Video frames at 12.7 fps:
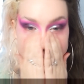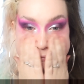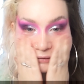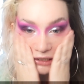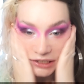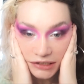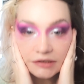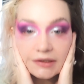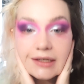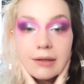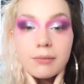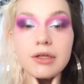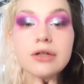please
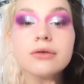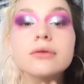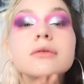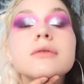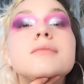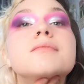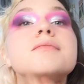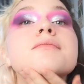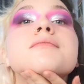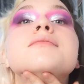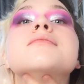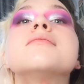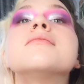let me know,
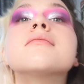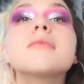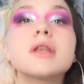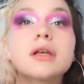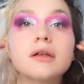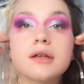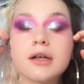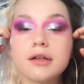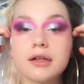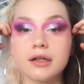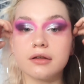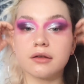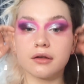because I
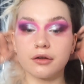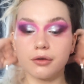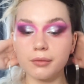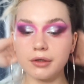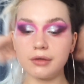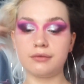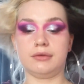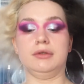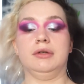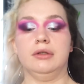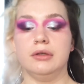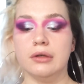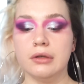need a new one.
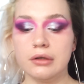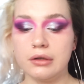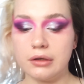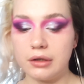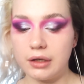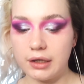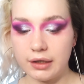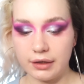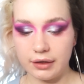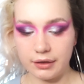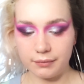And